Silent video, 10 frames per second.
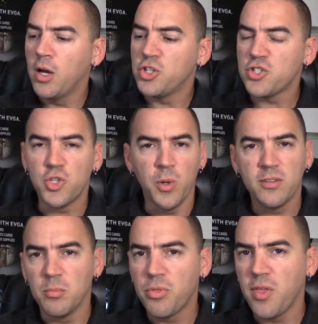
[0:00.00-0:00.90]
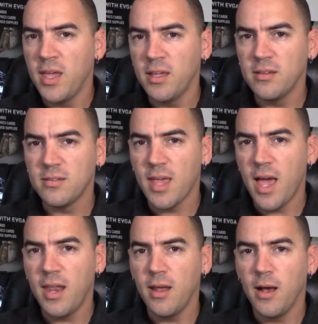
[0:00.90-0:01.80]
Just doing some things
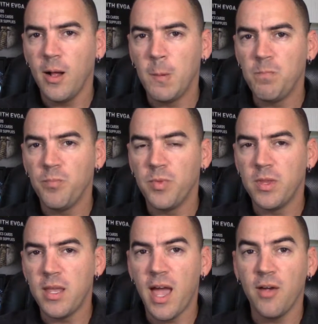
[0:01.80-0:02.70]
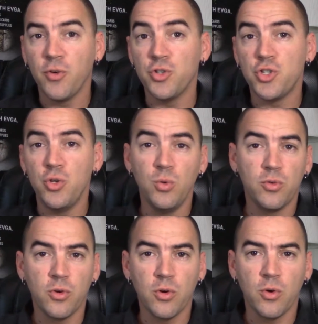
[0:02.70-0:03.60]
that the average
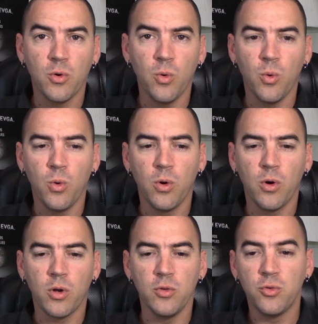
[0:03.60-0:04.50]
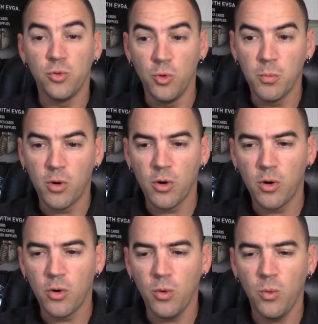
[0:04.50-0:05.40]
user or
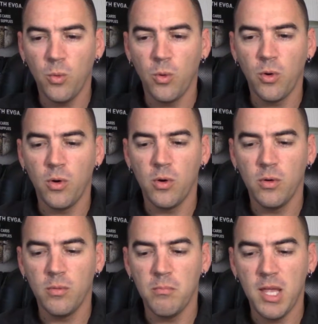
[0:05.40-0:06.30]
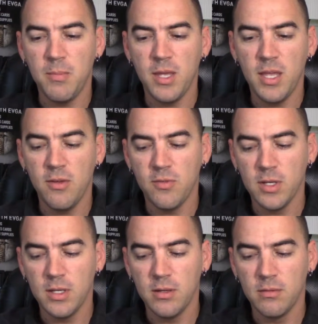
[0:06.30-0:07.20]
consumer or maybe
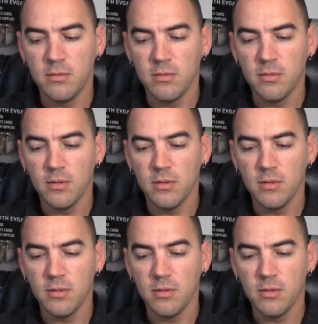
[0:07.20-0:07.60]
even